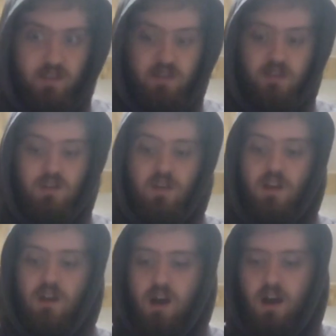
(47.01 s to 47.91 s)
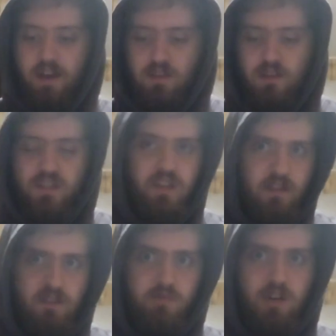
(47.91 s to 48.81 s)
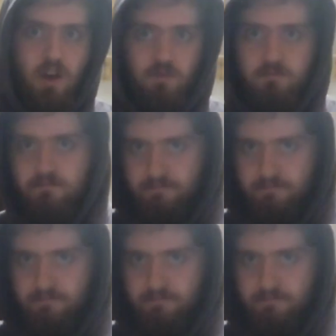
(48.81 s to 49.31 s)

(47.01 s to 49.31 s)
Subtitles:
yet. Alright, let's see how this will go.